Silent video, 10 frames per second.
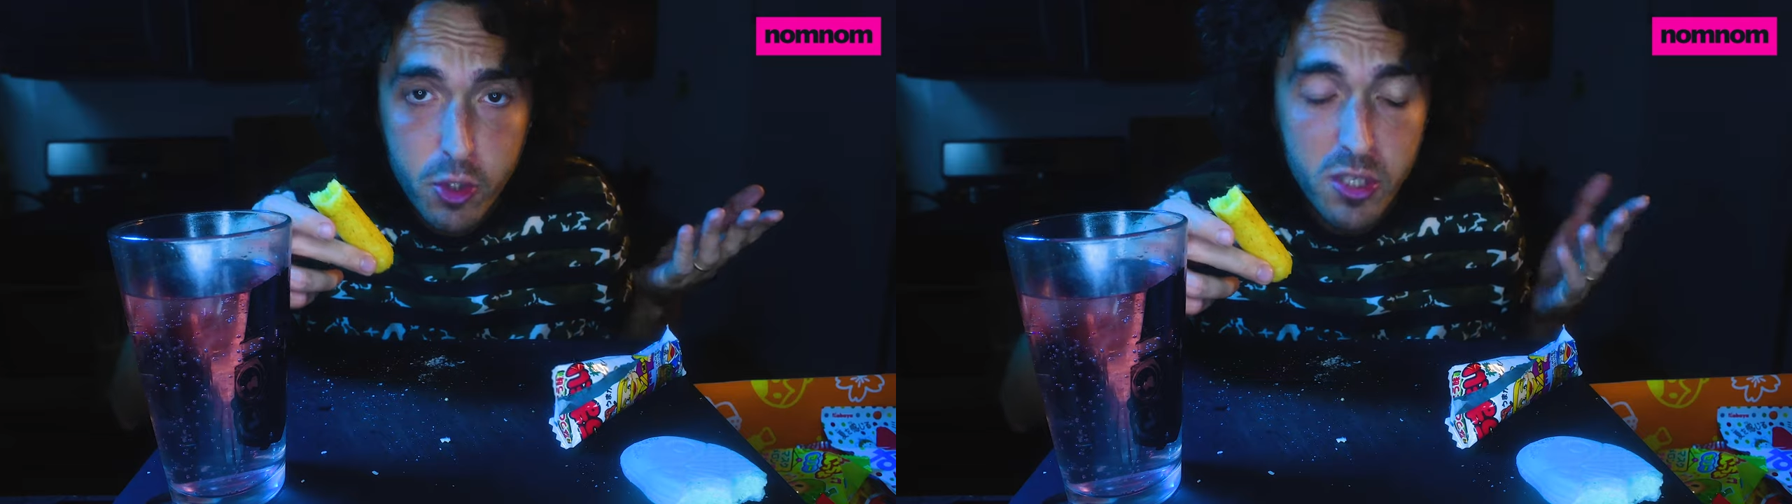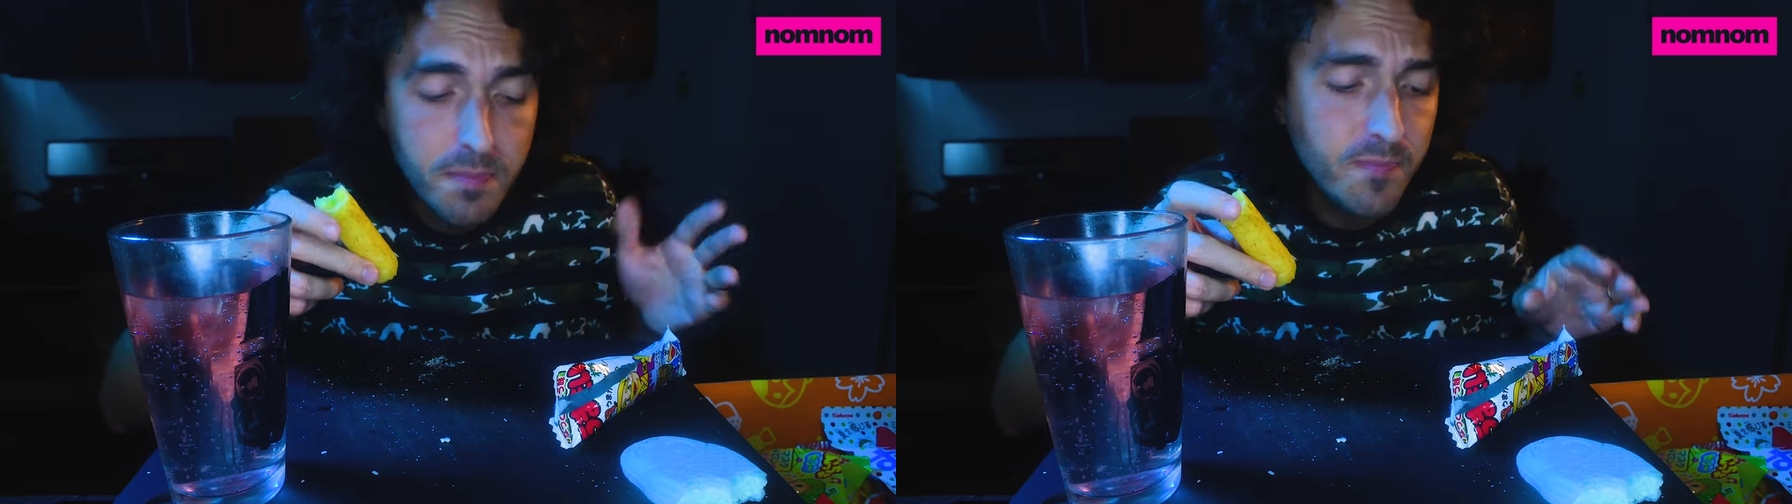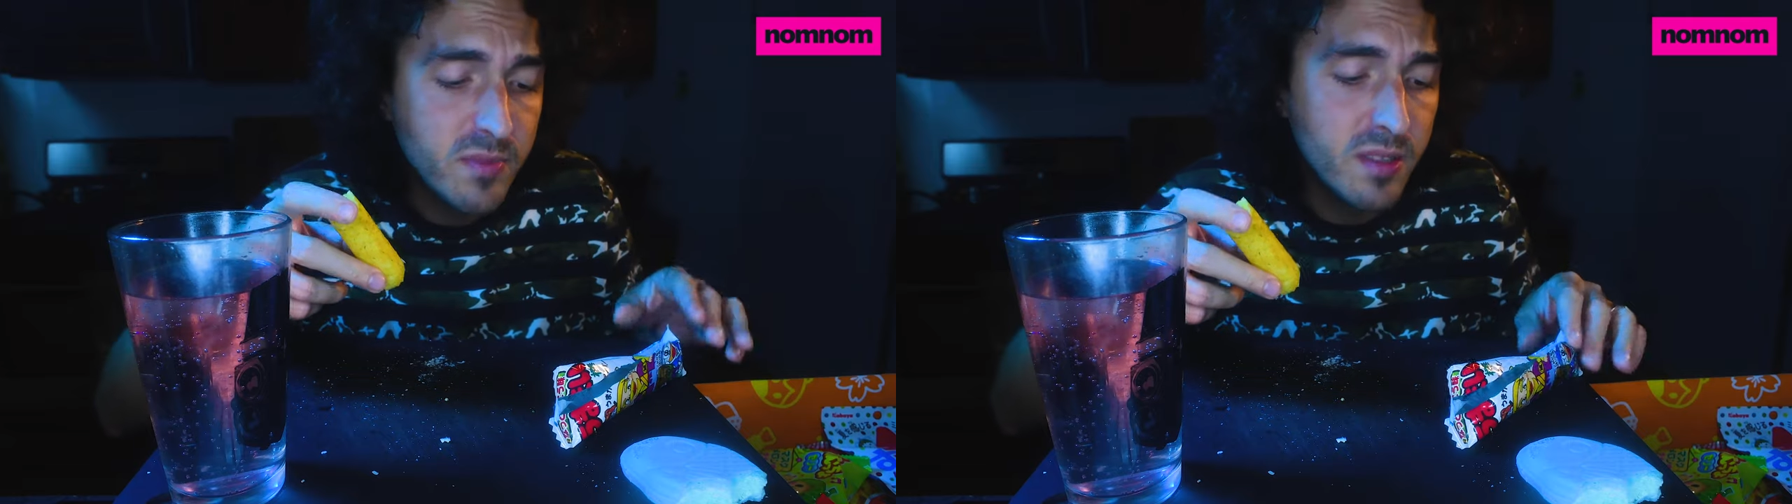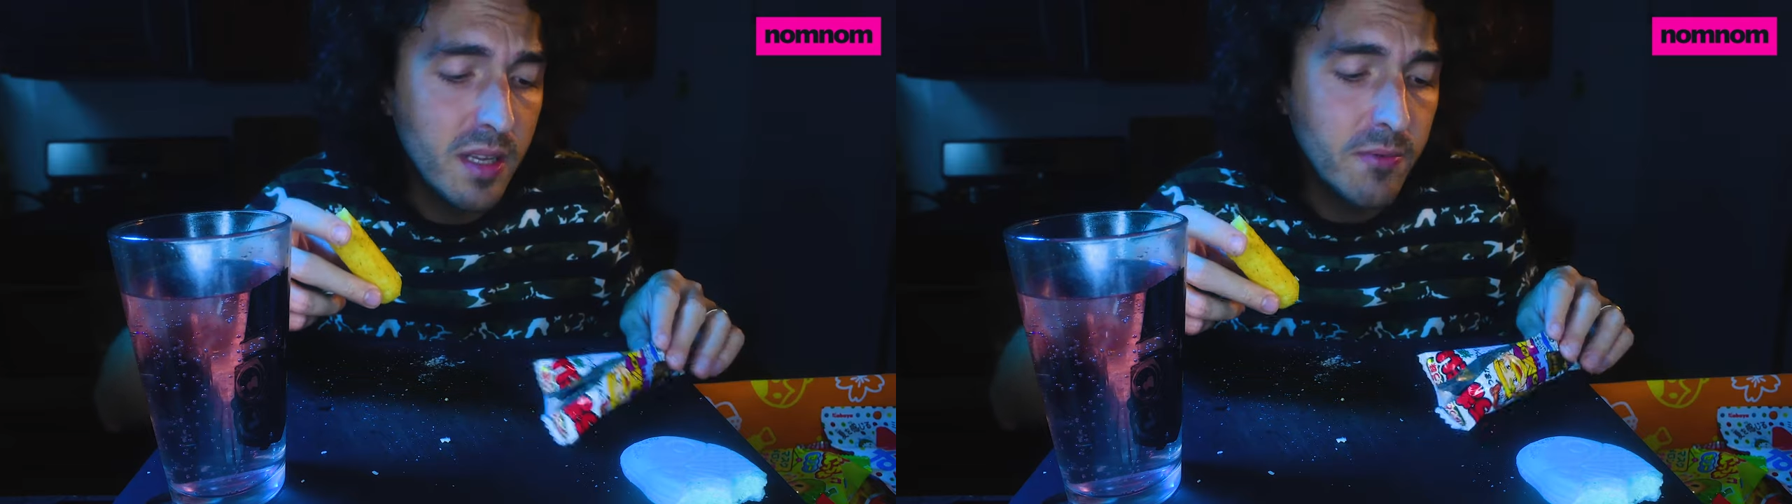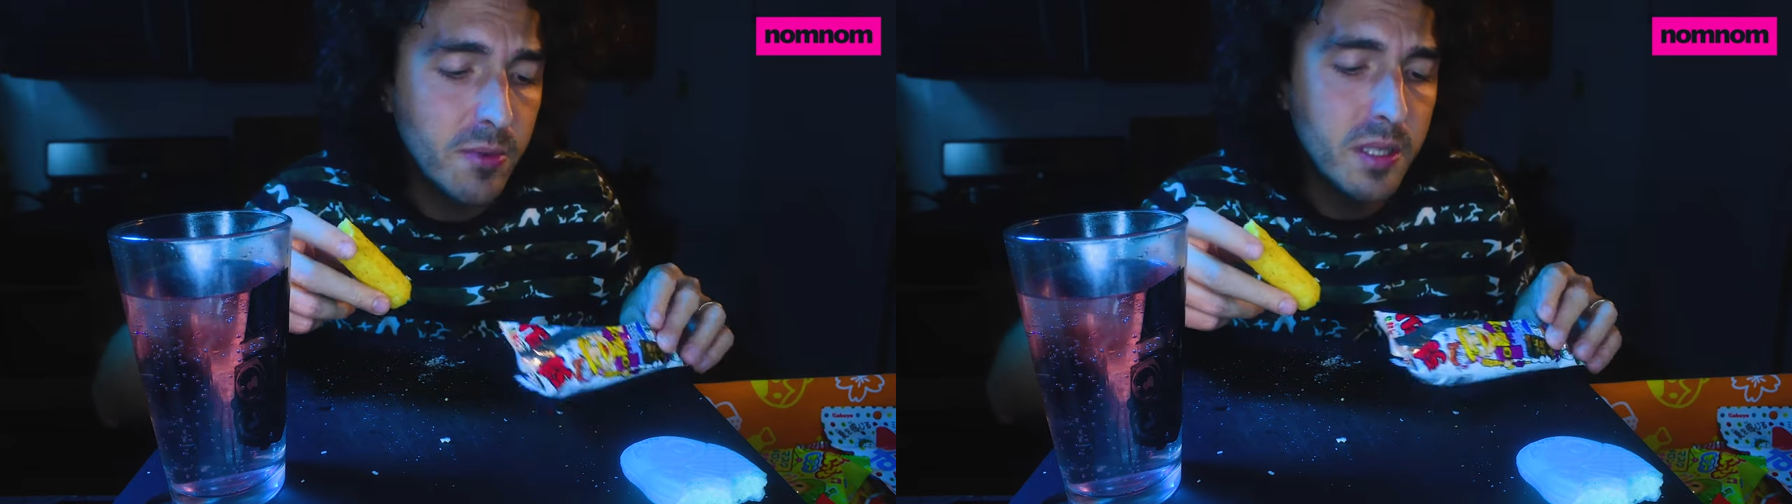Good,
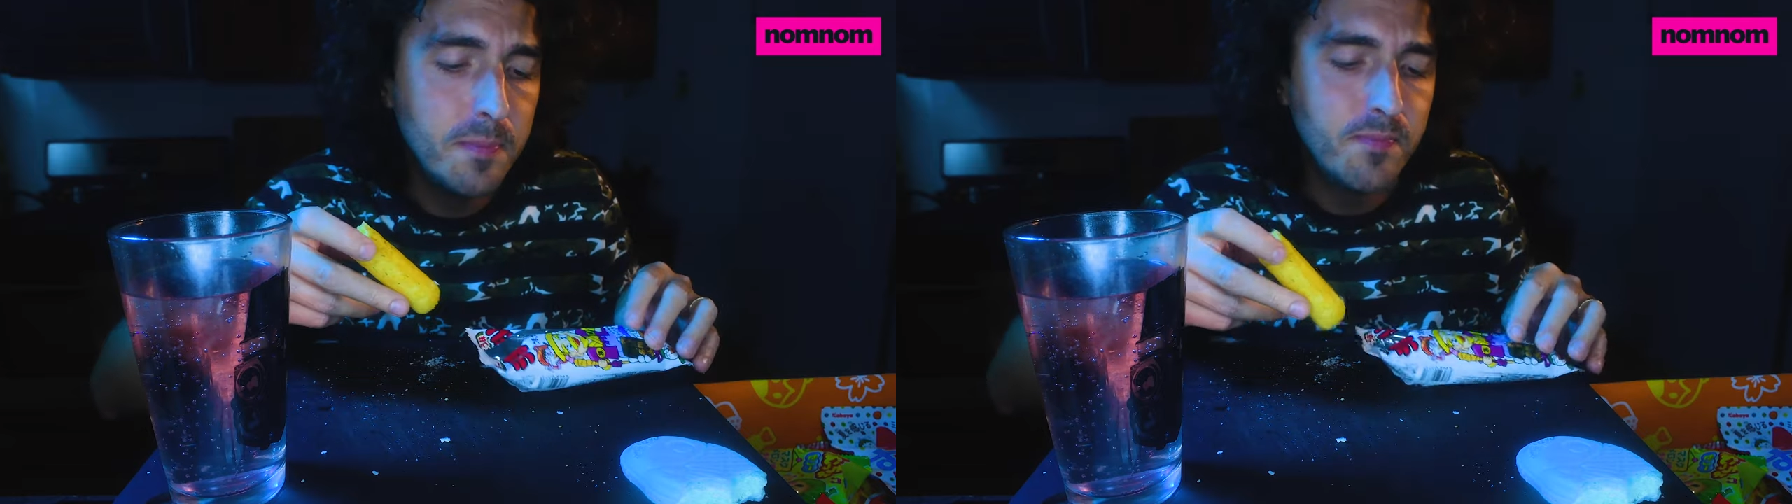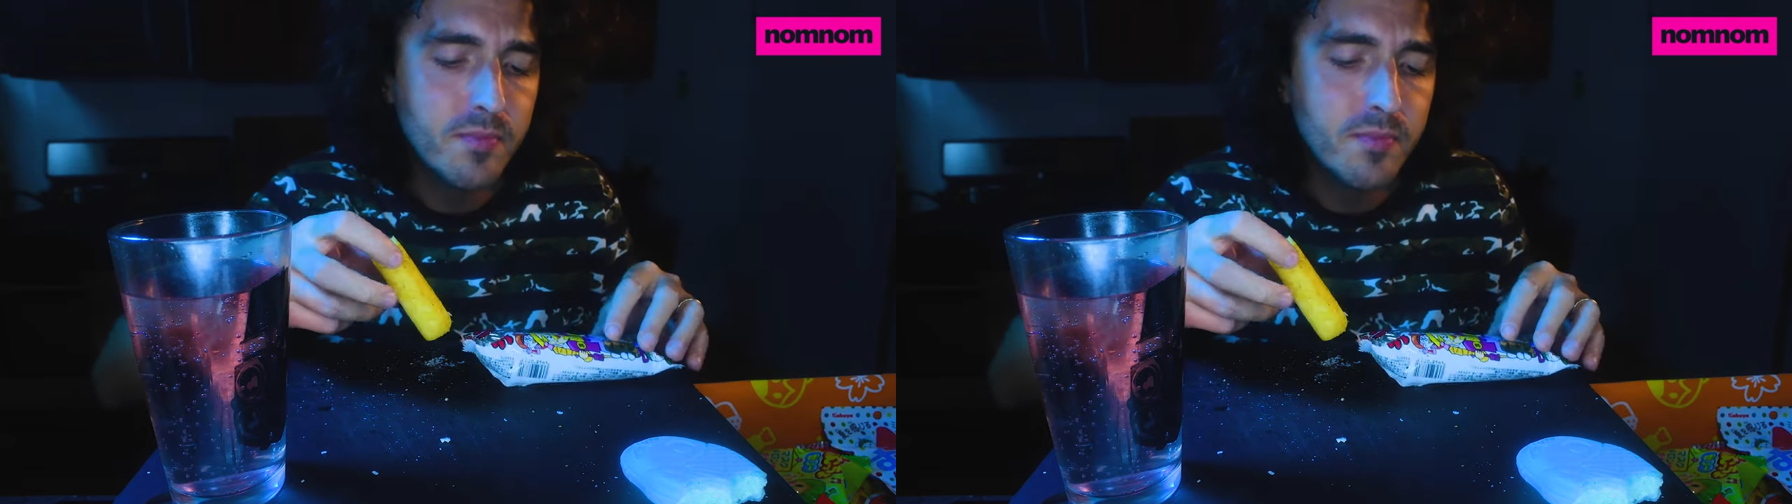savory.